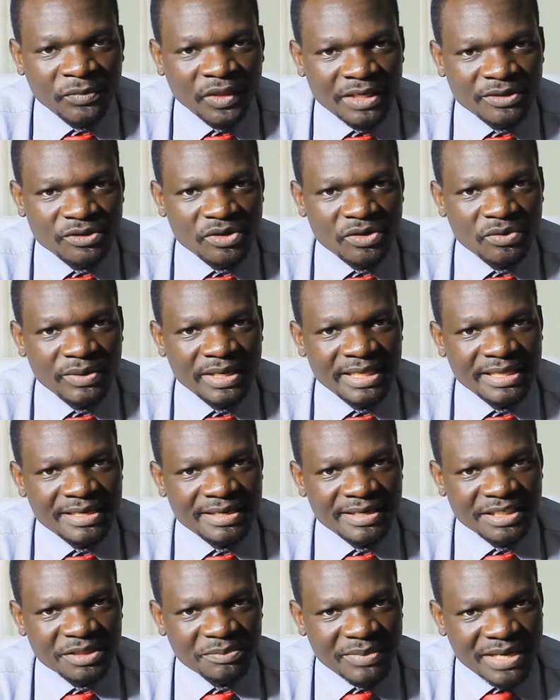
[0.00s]
So when they
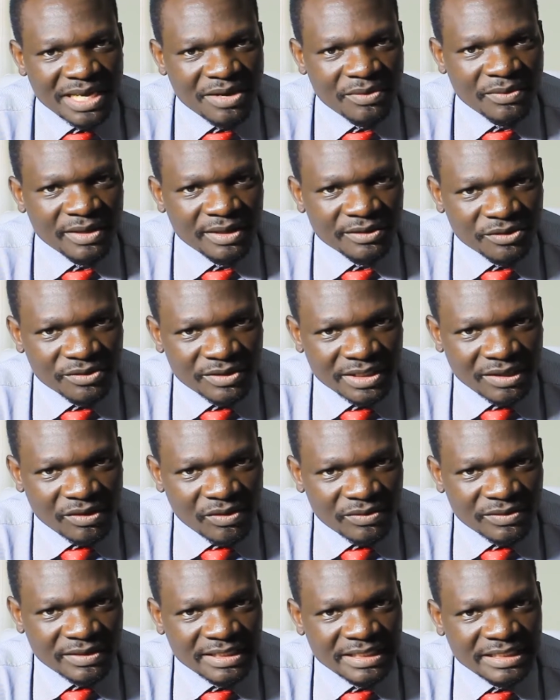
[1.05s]
respire without using
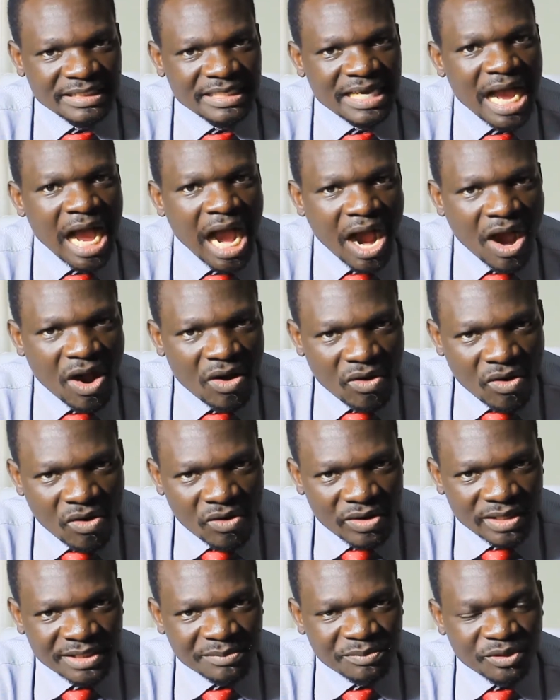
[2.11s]
oxygen, alcohol
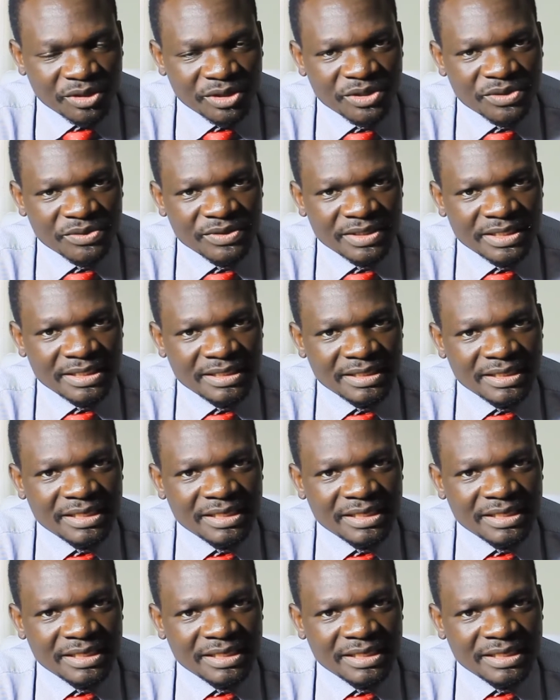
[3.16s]
is produced,